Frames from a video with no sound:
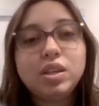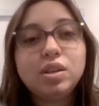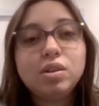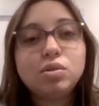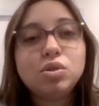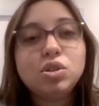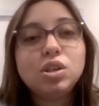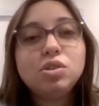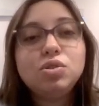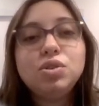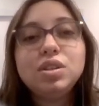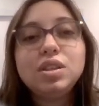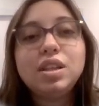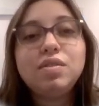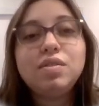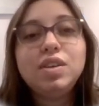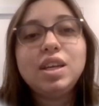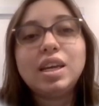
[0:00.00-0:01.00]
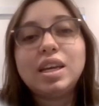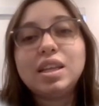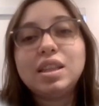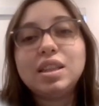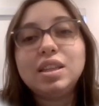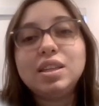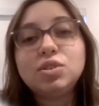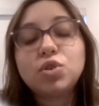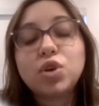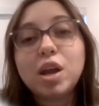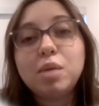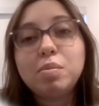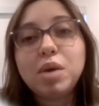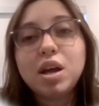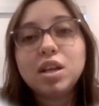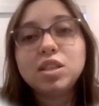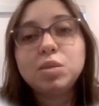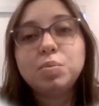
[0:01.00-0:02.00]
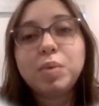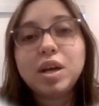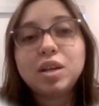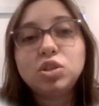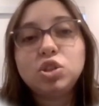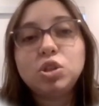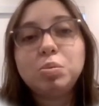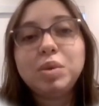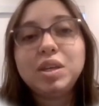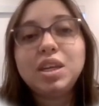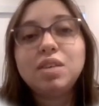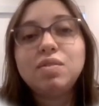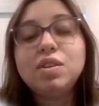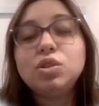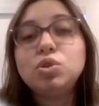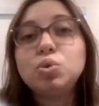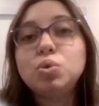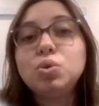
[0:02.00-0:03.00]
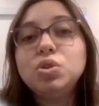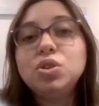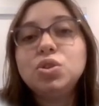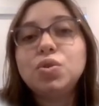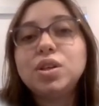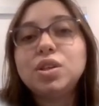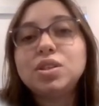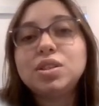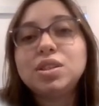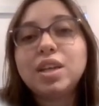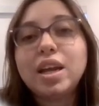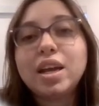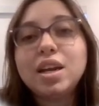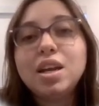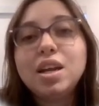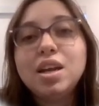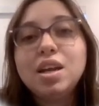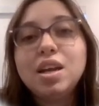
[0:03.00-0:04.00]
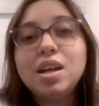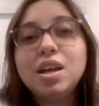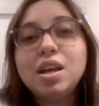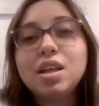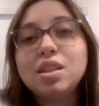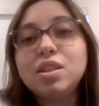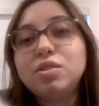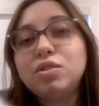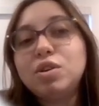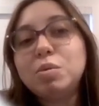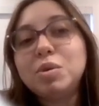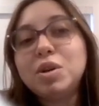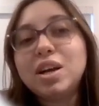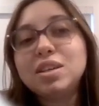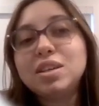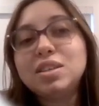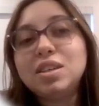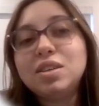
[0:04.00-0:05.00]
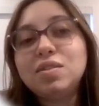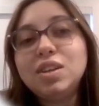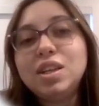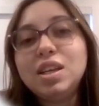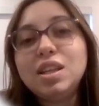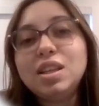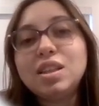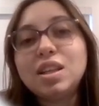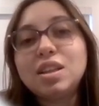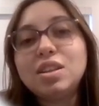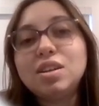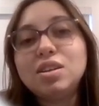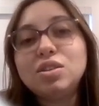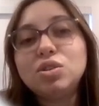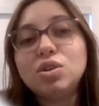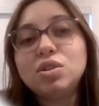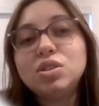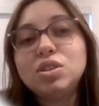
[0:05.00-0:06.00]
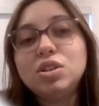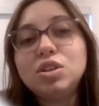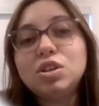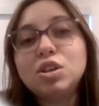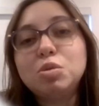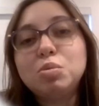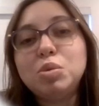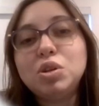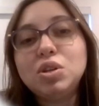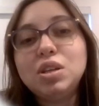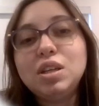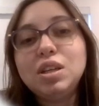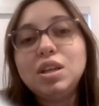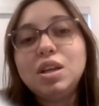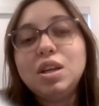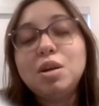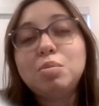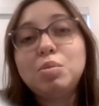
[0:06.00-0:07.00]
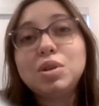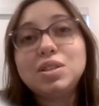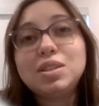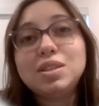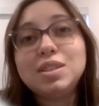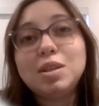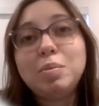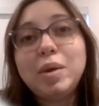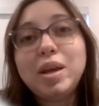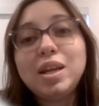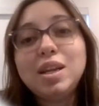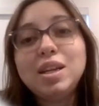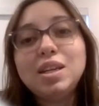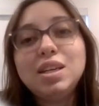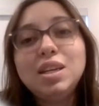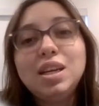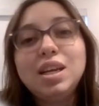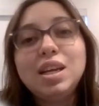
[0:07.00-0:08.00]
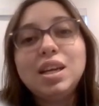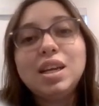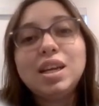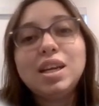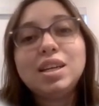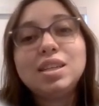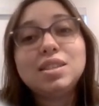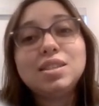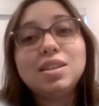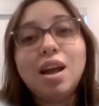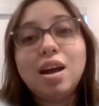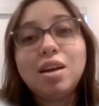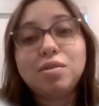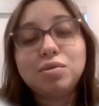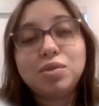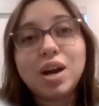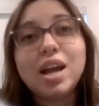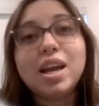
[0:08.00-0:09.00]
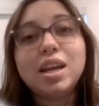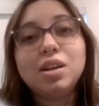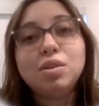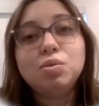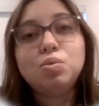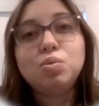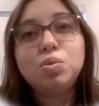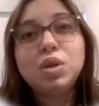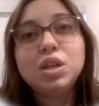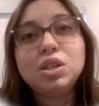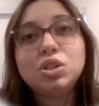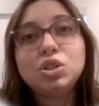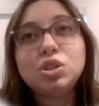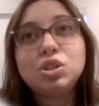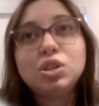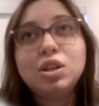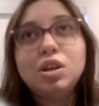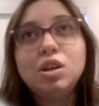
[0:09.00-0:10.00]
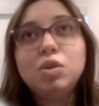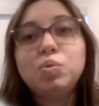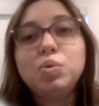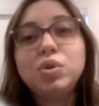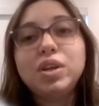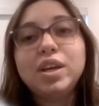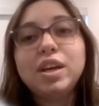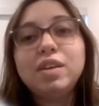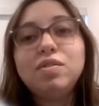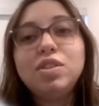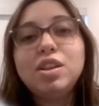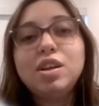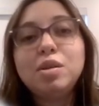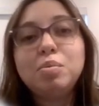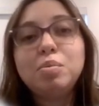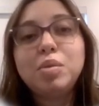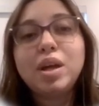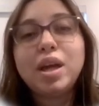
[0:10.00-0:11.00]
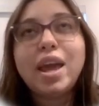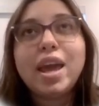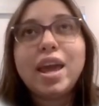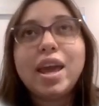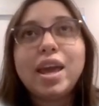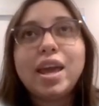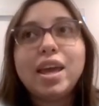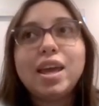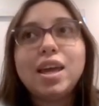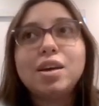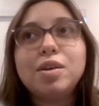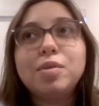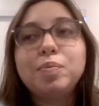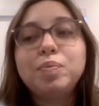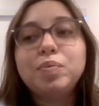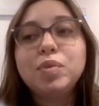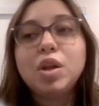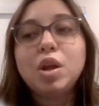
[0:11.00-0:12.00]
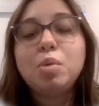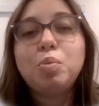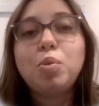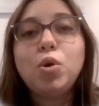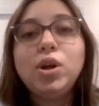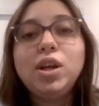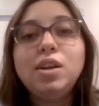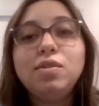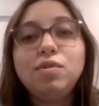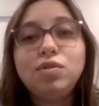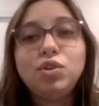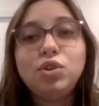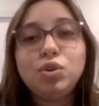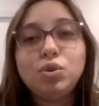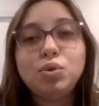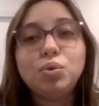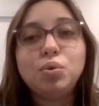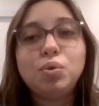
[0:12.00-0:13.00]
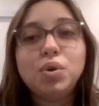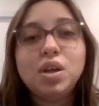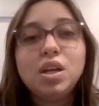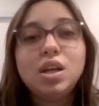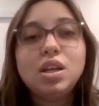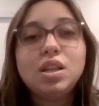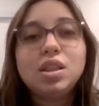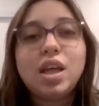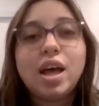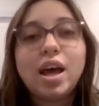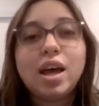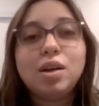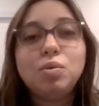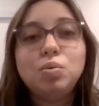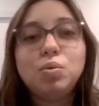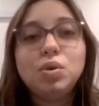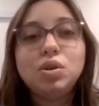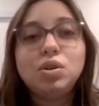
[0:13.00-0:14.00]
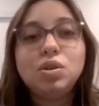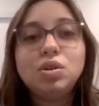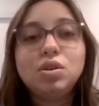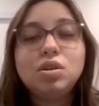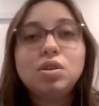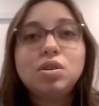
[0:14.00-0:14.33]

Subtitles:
Children living in these crime hotspots should be given tools to understand the criminal activity that the adults in their community participate in is not right, which will give them a point of view that will